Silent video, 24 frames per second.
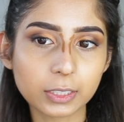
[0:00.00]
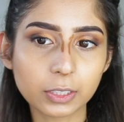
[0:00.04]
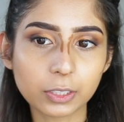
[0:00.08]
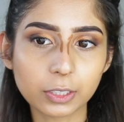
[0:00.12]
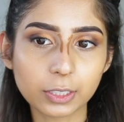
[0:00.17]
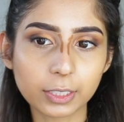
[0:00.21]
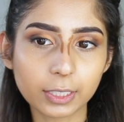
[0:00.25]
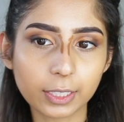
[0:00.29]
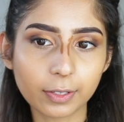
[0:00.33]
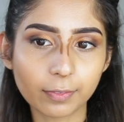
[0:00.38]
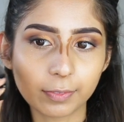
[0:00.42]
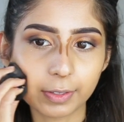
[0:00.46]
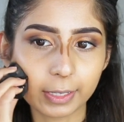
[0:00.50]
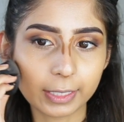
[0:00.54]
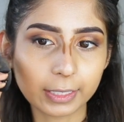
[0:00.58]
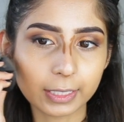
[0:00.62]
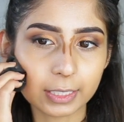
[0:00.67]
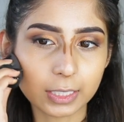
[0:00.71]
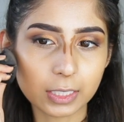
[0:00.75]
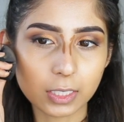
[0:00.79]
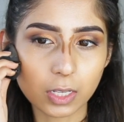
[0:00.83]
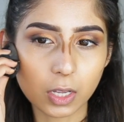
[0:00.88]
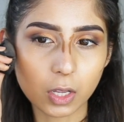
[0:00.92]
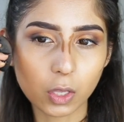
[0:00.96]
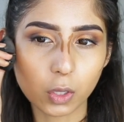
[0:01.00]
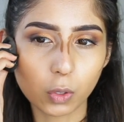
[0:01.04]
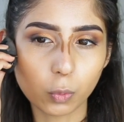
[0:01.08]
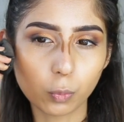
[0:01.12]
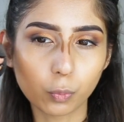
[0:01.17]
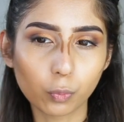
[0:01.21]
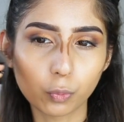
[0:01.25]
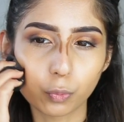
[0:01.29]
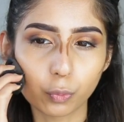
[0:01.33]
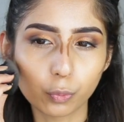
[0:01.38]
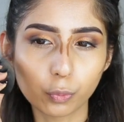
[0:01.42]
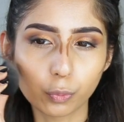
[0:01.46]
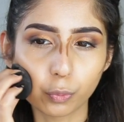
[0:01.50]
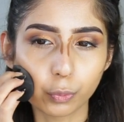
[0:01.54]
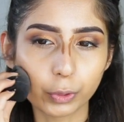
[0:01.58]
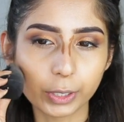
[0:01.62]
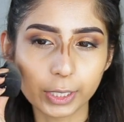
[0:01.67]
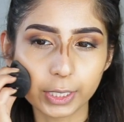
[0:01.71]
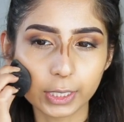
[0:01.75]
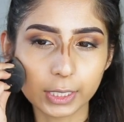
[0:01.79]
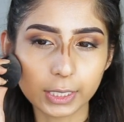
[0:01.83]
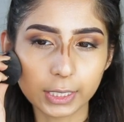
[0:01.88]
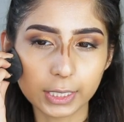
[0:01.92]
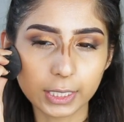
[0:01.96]
this is going to give like this
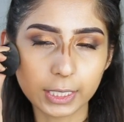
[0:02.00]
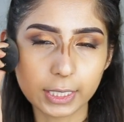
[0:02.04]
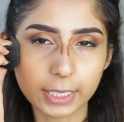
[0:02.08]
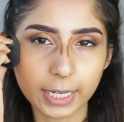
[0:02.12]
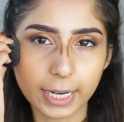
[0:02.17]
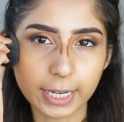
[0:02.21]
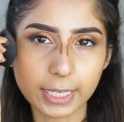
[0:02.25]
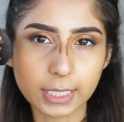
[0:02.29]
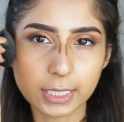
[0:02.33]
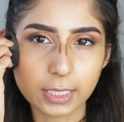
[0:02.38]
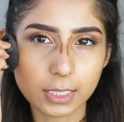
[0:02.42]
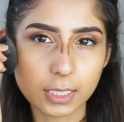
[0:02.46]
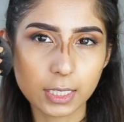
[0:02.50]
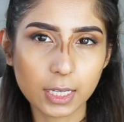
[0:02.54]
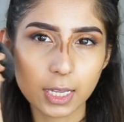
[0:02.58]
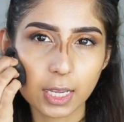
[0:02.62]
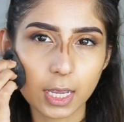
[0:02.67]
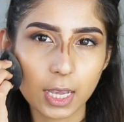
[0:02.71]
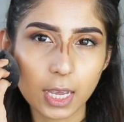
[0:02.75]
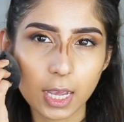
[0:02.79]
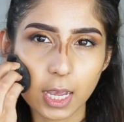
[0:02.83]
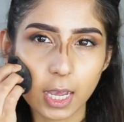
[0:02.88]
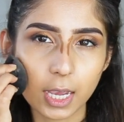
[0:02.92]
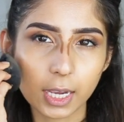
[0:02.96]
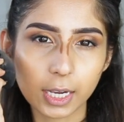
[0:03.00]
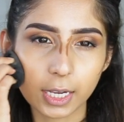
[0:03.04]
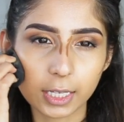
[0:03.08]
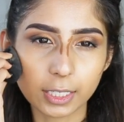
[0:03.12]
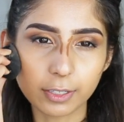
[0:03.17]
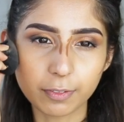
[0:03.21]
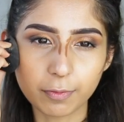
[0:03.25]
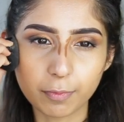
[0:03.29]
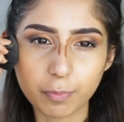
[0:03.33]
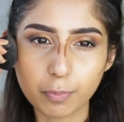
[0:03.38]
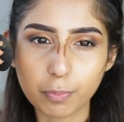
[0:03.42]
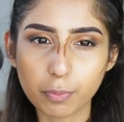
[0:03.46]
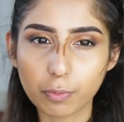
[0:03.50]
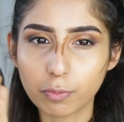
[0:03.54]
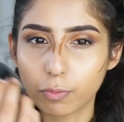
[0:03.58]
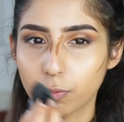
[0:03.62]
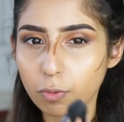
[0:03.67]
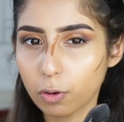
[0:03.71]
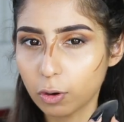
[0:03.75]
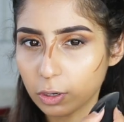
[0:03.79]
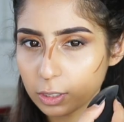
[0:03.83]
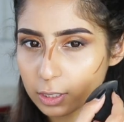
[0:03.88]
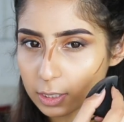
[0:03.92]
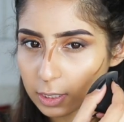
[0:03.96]
really nice kind of
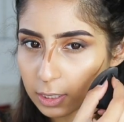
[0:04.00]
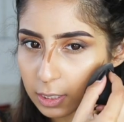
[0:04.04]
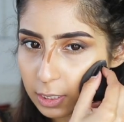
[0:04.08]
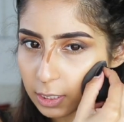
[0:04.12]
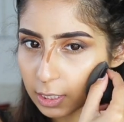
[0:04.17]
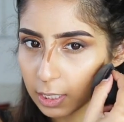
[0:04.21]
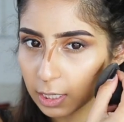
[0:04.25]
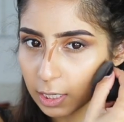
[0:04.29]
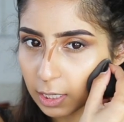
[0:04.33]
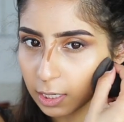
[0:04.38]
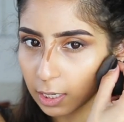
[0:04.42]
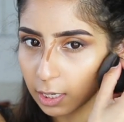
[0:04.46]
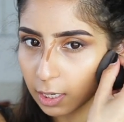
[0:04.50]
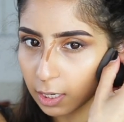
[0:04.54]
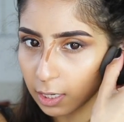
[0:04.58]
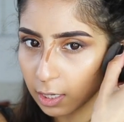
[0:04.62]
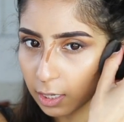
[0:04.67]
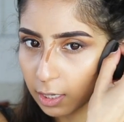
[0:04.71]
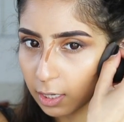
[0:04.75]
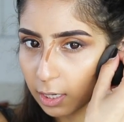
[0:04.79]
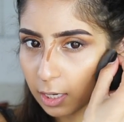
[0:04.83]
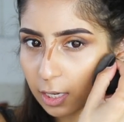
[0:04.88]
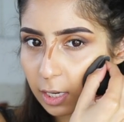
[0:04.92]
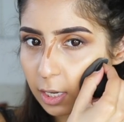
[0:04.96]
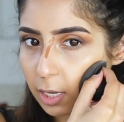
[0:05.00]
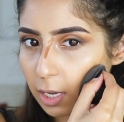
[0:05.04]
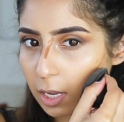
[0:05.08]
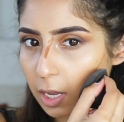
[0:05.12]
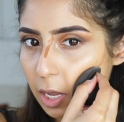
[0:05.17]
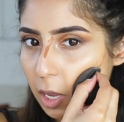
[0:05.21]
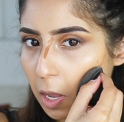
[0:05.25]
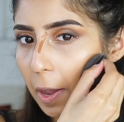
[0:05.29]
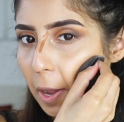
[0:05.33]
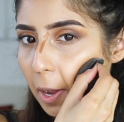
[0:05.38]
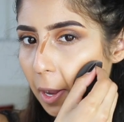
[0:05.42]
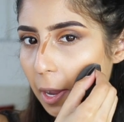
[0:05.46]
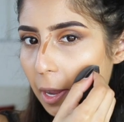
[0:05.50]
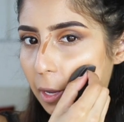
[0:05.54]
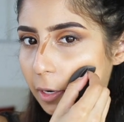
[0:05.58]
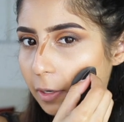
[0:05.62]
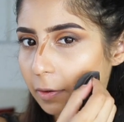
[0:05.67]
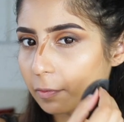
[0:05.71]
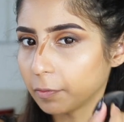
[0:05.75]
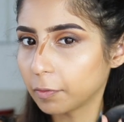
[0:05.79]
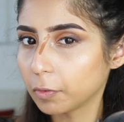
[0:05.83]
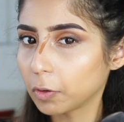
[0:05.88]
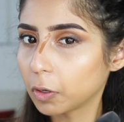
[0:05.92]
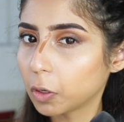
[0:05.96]
bronzy
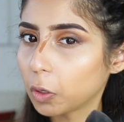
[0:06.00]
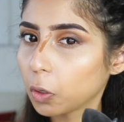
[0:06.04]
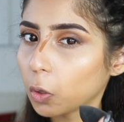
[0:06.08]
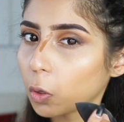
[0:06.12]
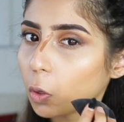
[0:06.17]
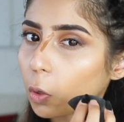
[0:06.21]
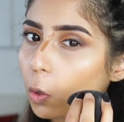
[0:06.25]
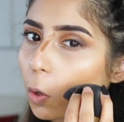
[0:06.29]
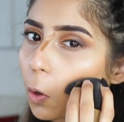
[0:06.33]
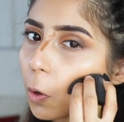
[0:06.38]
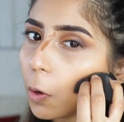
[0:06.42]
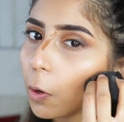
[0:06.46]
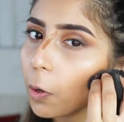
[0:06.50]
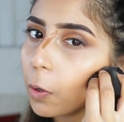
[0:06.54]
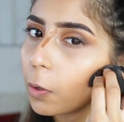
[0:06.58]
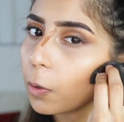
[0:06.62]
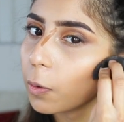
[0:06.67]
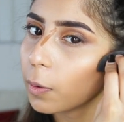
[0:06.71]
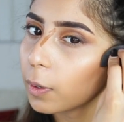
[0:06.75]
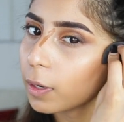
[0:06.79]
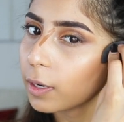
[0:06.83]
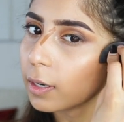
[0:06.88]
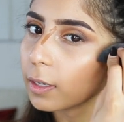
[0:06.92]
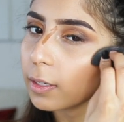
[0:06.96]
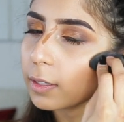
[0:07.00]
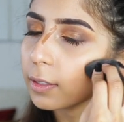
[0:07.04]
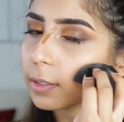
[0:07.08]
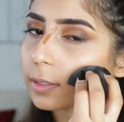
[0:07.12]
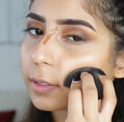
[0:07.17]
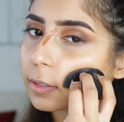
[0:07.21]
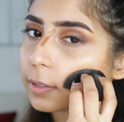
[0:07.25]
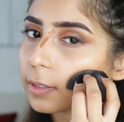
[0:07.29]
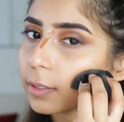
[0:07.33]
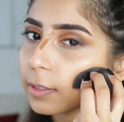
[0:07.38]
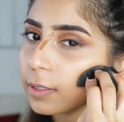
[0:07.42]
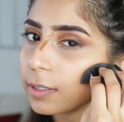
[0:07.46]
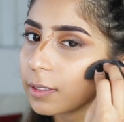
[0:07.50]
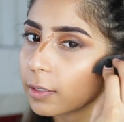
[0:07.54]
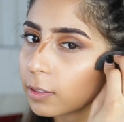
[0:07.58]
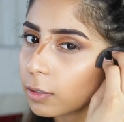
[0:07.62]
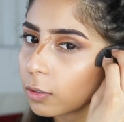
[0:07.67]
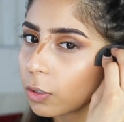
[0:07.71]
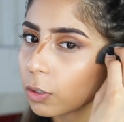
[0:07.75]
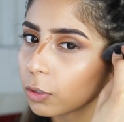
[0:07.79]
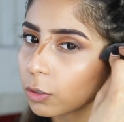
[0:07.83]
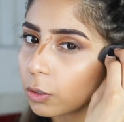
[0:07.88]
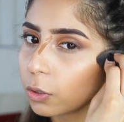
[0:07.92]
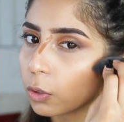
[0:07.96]
kind of glow.
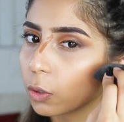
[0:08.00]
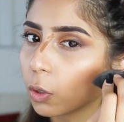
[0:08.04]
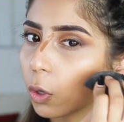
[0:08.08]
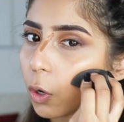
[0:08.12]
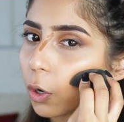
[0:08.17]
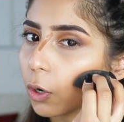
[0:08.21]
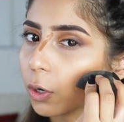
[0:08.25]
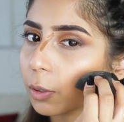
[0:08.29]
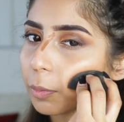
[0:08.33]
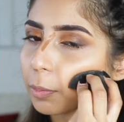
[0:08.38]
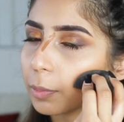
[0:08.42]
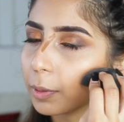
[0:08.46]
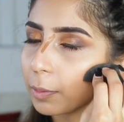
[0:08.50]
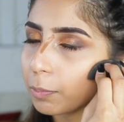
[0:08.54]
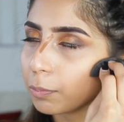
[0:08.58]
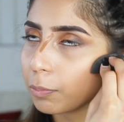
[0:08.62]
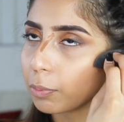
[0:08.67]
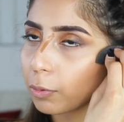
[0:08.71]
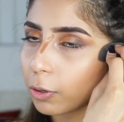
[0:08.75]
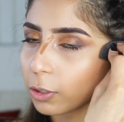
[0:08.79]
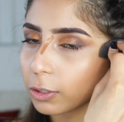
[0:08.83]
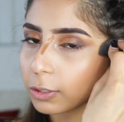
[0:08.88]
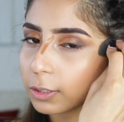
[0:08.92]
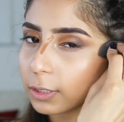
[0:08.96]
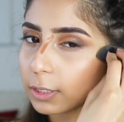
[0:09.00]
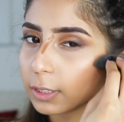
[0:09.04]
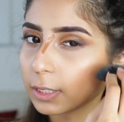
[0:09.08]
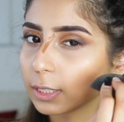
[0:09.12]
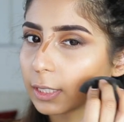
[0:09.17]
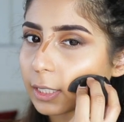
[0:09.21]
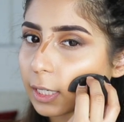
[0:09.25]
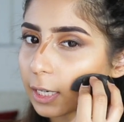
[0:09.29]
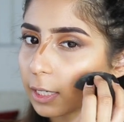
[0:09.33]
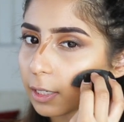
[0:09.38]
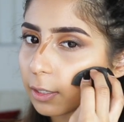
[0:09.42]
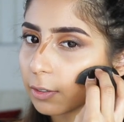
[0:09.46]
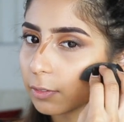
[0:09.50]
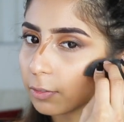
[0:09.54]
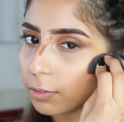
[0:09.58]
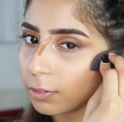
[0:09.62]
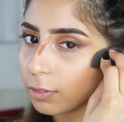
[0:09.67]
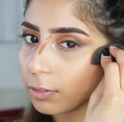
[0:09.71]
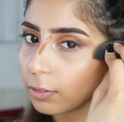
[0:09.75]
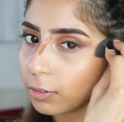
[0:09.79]
Not glow, but bronzy kind of